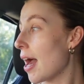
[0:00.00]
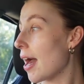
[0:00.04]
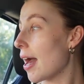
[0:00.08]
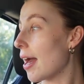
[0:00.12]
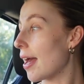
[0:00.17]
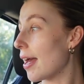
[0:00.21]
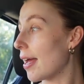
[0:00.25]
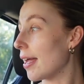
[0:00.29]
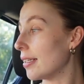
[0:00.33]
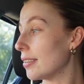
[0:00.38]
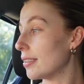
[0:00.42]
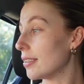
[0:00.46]

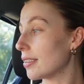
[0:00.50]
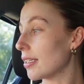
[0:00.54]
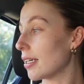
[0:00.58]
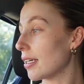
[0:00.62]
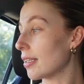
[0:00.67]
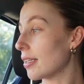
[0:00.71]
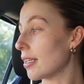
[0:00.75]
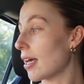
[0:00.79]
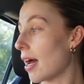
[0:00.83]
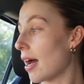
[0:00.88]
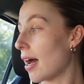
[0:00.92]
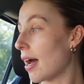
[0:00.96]

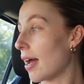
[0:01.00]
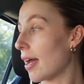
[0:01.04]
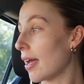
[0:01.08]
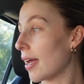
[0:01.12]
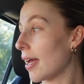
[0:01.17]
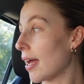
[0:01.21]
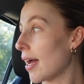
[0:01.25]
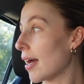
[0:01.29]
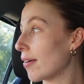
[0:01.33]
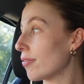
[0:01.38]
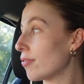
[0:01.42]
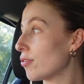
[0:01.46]
And I
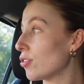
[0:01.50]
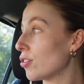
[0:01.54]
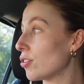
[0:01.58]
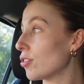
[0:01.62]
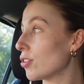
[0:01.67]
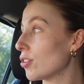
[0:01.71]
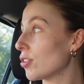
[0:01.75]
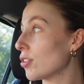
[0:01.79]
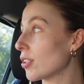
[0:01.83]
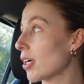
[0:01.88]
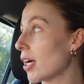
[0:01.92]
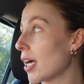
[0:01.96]
have
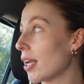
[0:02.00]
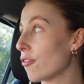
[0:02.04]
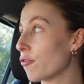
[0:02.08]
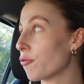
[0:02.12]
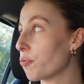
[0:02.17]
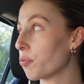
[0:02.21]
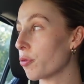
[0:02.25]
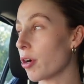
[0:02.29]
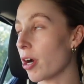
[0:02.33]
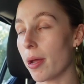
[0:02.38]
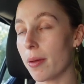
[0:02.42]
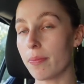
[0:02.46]
to kind
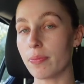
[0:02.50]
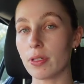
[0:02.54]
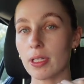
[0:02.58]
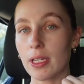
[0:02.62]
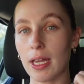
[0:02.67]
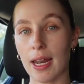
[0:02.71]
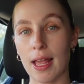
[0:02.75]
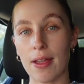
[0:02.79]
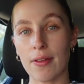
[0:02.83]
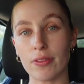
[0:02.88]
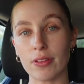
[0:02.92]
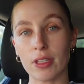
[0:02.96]
of prep to
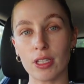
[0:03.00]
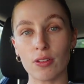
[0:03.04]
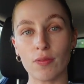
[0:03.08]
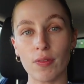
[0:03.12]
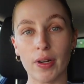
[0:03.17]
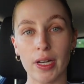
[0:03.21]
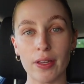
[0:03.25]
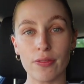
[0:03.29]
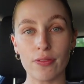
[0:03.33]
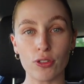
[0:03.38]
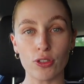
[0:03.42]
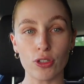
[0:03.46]
get everything
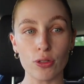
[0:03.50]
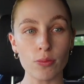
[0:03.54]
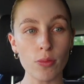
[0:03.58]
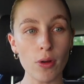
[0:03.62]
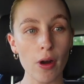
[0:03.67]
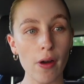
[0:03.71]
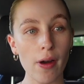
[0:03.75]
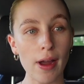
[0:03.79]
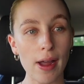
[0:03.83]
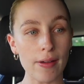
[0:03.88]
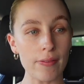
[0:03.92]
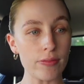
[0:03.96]
ready for
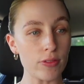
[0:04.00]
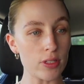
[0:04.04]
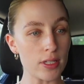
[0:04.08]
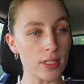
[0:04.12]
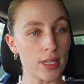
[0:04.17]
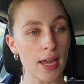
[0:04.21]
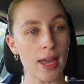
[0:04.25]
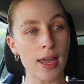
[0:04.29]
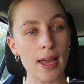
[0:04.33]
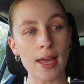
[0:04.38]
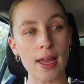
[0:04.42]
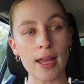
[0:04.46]
tomorrow. I have to
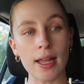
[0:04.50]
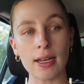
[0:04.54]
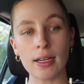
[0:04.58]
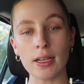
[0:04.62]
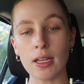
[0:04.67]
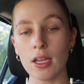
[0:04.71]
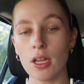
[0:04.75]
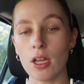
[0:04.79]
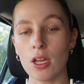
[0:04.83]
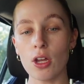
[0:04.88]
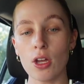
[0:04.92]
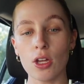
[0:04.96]
tan,
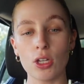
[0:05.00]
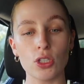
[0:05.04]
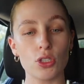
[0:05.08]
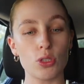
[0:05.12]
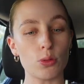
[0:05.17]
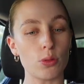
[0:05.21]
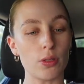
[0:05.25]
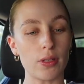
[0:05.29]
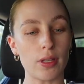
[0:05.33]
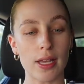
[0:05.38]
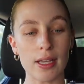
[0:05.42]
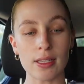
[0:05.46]

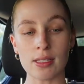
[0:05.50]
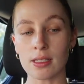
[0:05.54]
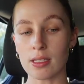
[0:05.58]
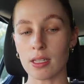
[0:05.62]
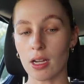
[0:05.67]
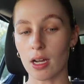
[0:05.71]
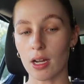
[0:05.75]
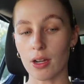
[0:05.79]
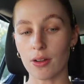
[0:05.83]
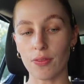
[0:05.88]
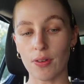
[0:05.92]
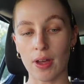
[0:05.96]
do all that
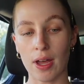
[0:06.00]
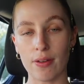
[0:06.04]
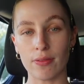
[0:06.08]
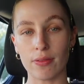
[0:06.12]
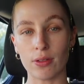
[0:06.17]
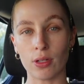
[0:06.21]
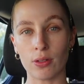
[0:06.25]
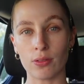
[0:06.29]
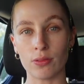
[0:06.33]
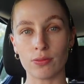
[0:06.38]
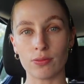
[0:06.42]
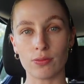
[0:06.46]
stuff. I have a
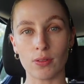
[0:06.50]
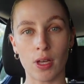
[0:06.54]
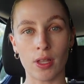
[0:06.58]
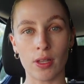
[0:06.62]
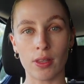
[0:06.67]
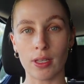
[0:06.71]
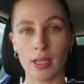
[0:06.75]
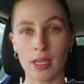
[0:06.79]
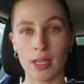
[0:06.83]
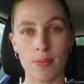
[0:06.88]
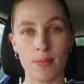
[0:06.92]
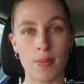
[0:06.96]
lot of
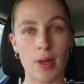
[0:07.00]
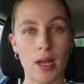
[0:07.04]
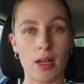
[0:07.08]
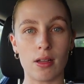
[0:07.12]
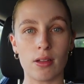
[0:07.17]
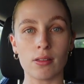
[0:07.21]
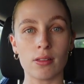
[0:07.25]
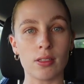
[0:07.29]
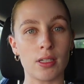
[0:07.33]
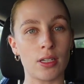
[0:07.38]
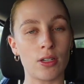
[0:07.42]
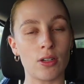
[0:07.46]
other
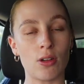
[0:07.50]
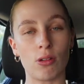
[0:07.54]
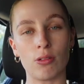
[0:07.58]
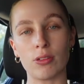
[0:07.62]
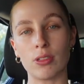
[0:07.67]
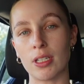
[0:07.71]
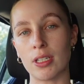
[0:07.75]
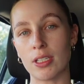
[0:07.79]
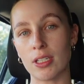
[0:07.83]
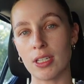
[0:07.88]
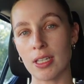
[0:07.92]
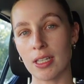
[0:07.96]
emails and
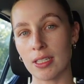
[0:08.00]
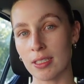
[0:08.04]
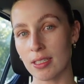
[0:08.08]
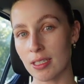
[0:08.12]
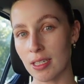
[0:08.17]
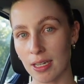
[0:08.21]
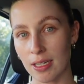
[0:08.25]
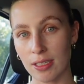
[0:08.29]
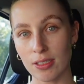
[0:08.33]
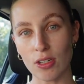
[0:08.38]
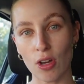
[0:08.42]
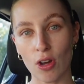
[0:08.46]
content to
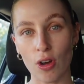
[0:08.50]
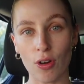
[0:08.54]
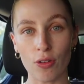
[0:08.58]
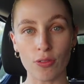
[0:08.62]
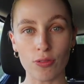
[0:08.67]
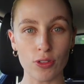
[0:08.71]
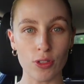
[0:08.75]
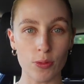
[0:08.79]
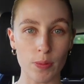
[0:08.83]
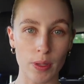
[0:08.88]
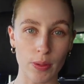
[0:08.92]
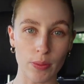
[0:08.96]
send
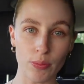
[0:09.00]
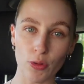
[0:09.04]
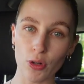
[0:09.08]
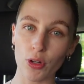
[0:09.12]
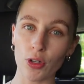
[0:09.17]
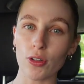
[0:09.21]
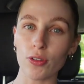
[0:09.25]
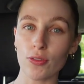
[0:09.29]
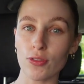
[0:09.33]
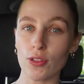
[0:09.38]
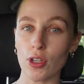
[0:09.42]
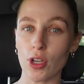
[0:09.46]
off to be
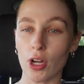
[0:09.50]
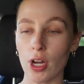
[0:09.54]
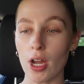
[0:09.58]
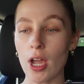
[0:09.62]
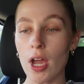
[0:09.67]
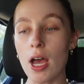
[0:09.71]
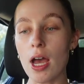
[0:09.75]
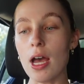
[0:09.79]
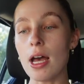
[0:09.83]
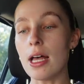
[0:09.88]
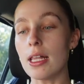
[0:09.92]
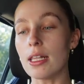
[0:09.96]
approved. So
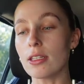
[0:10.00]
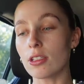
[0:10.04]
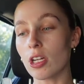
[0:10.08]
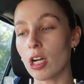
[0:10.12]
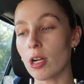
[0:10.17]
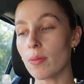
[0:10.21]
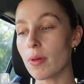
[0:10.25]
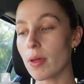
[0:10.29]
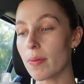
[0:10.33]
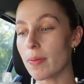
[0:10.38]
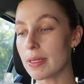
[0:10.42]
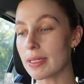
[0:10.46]
it's
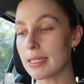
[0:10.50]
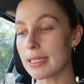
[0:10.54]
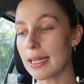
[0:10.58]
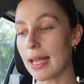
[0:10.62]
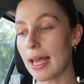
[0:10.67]
gonna be a busy